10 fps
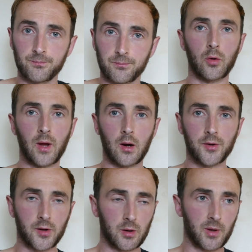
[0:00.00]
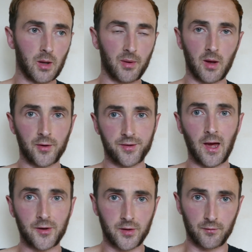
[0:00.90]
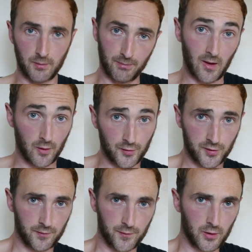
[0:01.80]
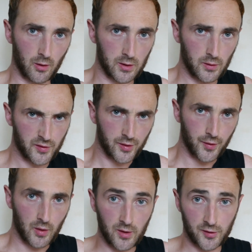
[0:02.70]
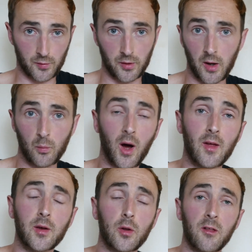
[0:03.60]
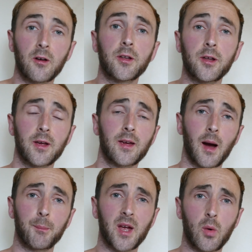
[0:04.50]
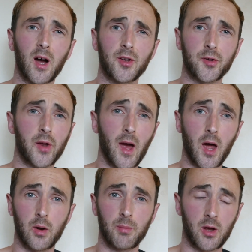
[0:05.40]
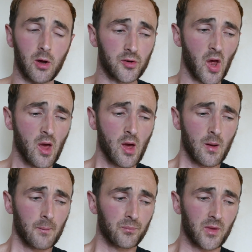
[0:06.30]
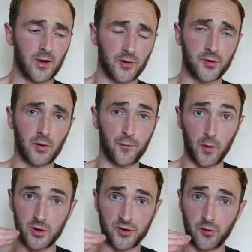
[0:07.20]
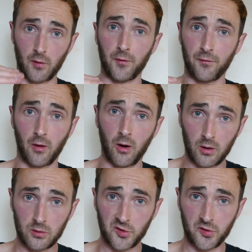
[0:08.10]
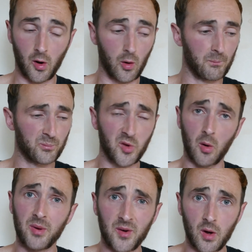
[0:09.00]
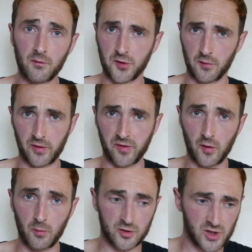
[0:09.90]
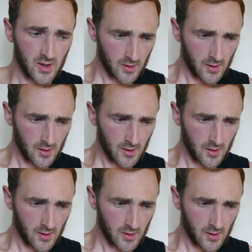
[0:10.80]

Well, now it's going to be a bit of a test of your balance if you're not used to doing this one. And while you're learning, it can be quite scary because it's a few inches off the floor. So don't be nervous of it too much.